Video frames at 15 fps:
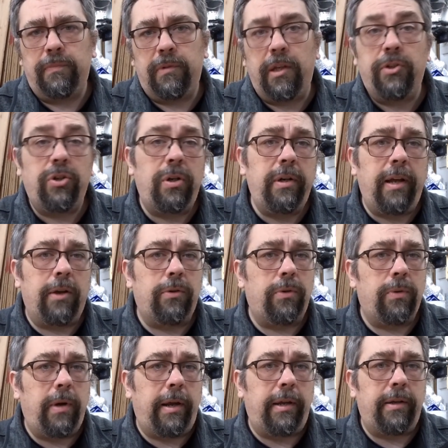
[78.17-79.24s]
It turned out
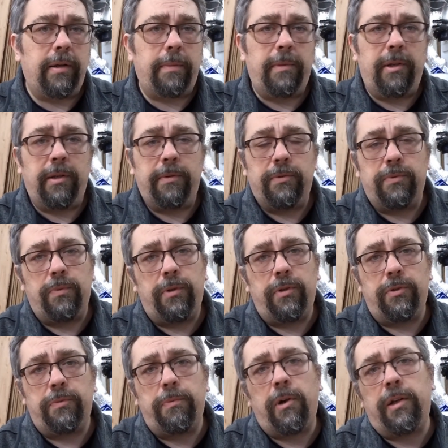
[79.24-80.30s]
great. I mean, it was one of
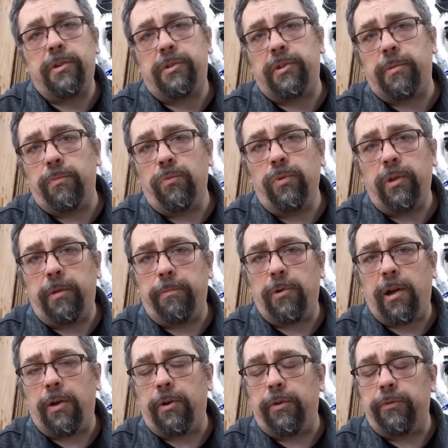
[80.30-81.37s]
those projects I'm really
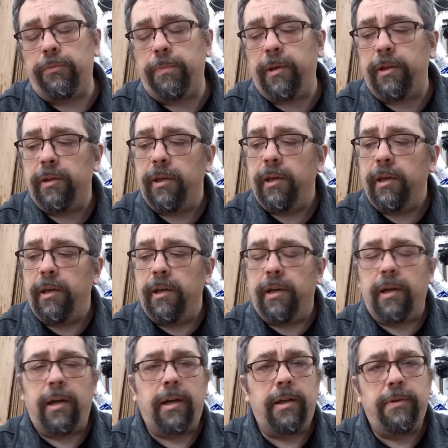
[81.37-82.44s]
proud of, but
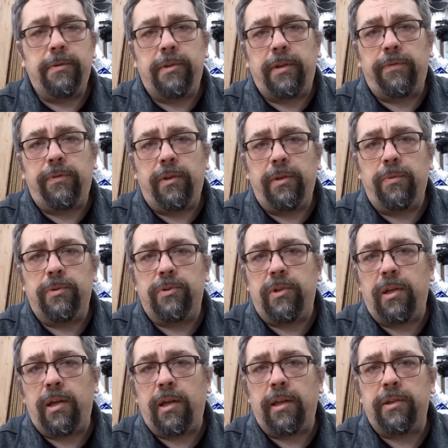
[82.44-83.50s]
it definitely was
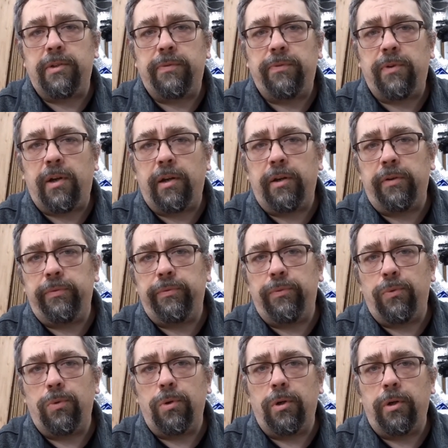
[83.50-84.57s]
not fodder
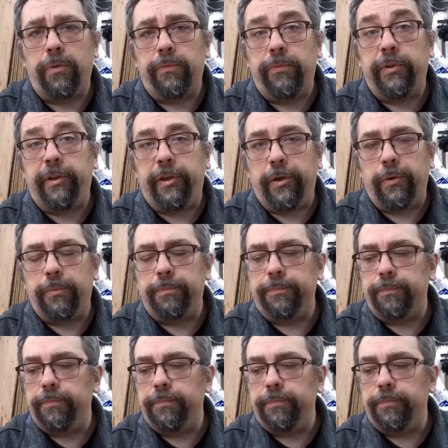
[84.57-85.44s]
for video.